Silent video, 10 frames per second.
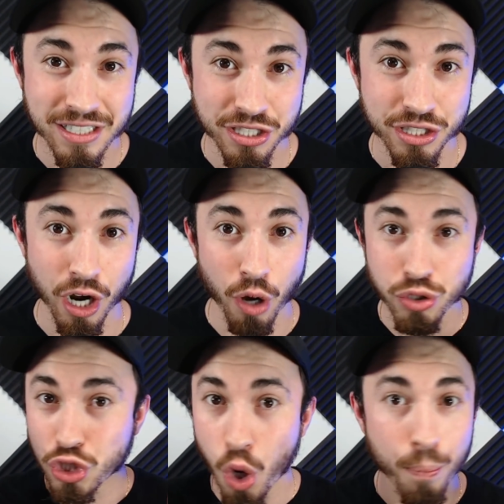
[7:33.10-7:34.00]
this year. I
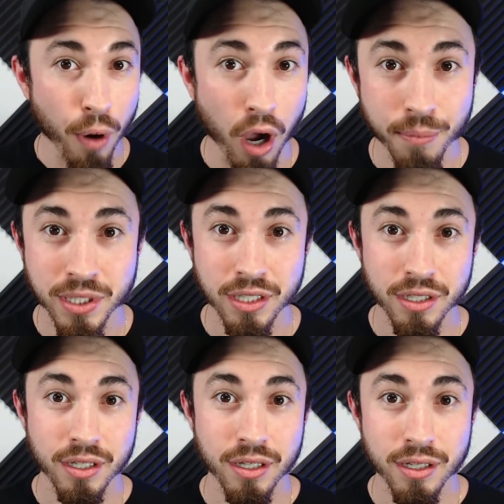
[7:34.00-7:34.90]
was so pumped
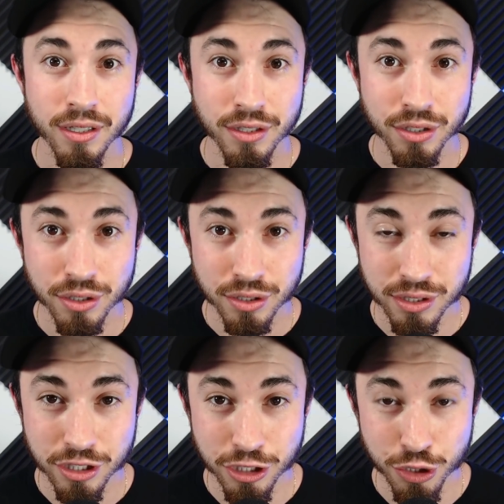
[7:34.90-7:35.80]

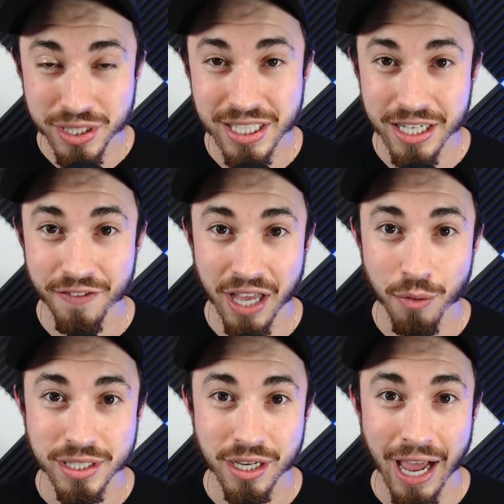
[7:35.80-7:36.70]
to see if that
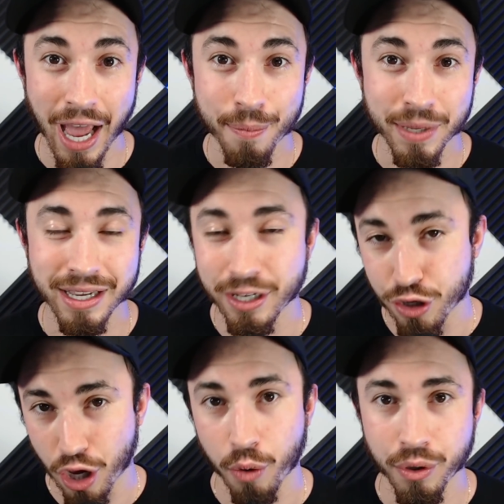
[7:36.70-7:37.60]
was going to happen, and
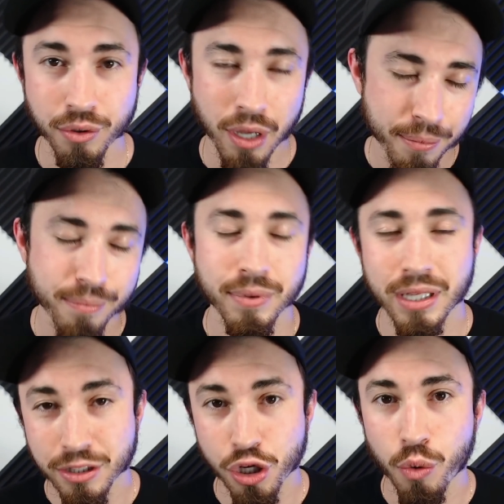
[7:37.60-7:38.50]
no. It, um,
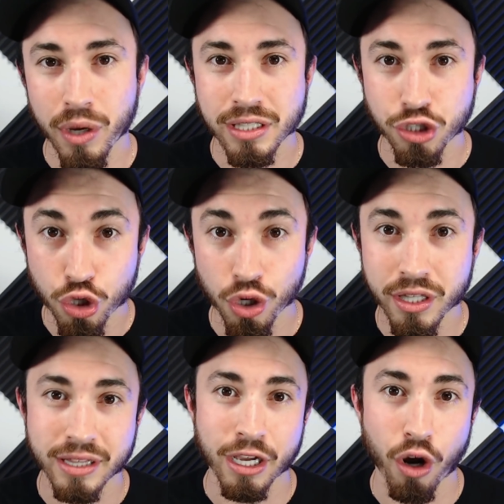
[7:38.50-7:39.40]
so it's good
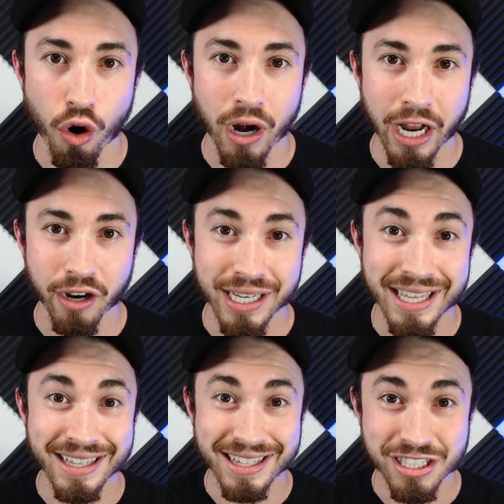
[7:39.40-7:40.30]
that they are airing
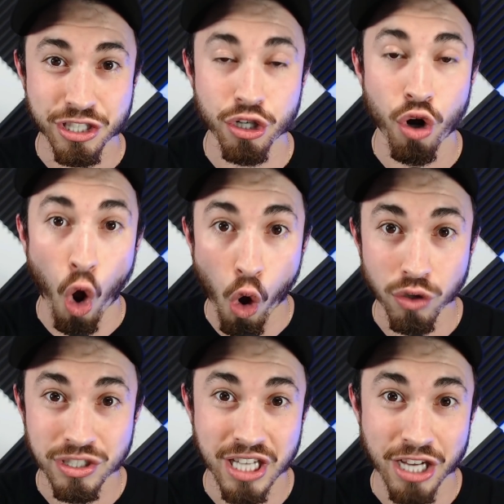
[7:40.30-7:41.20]
it this year, all
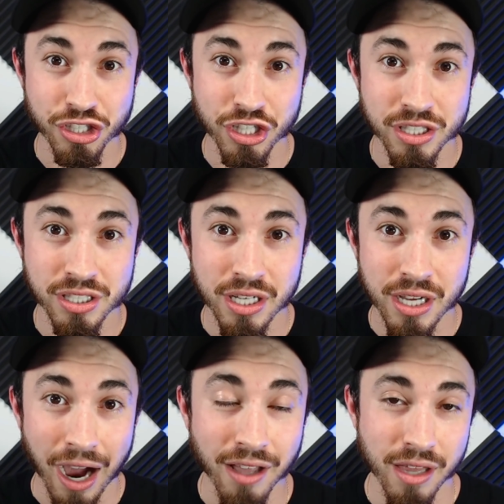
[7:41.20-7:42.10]
sessions.
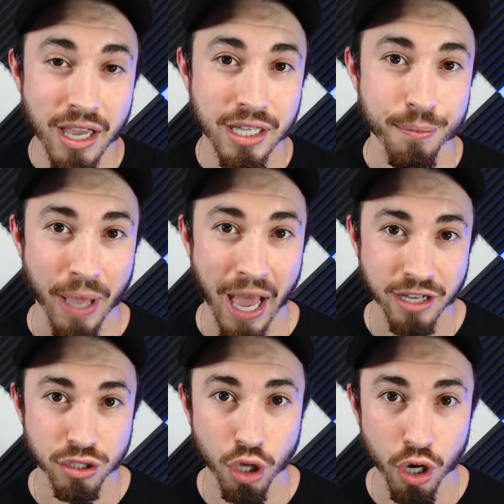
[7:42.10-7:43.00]
Unlike in the
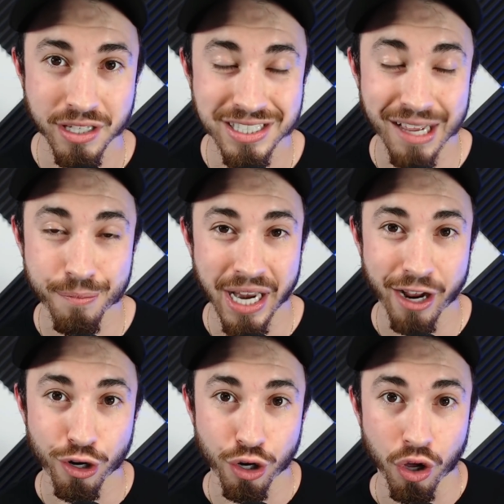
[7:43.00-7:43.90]
past, a lot of these have been
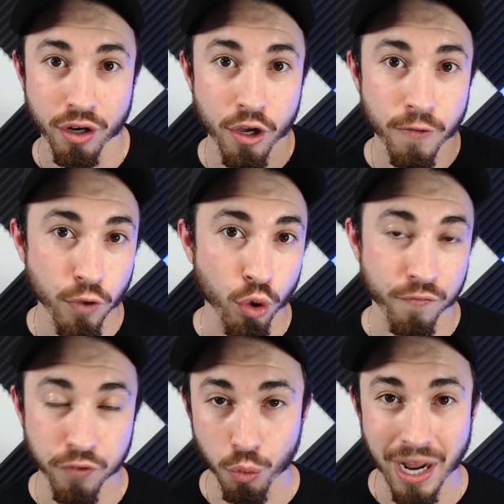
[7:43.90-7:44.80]
aired on F-
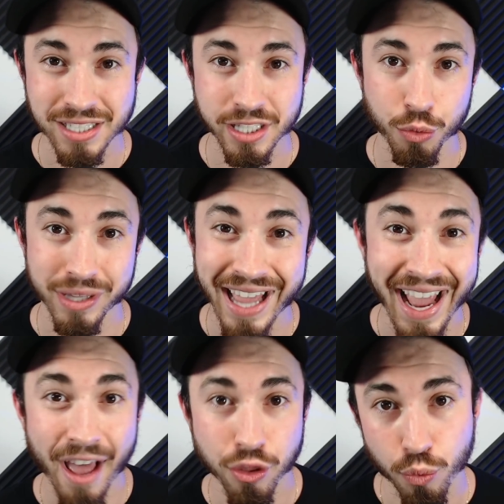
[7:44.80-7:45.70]
Flow Wrestling when they
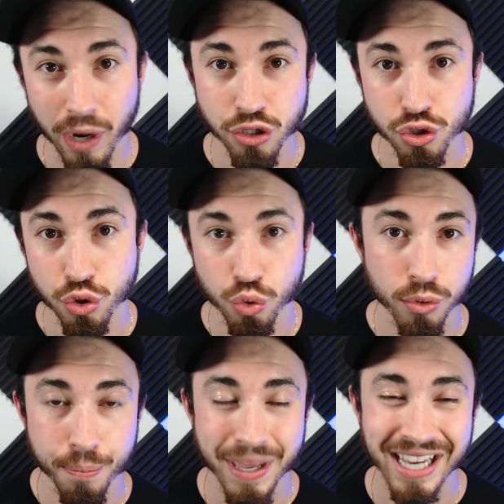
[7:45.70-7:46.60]
had the rights to
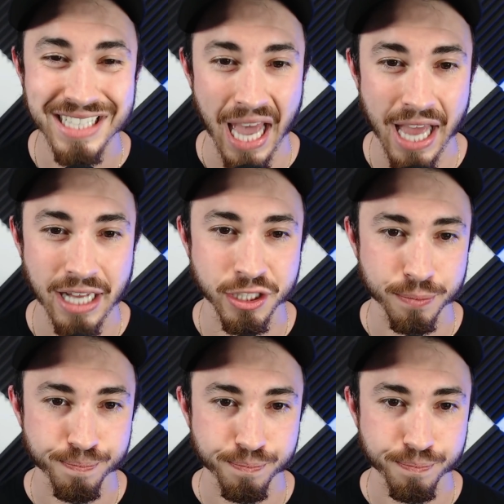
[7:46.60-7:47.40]
Big Tens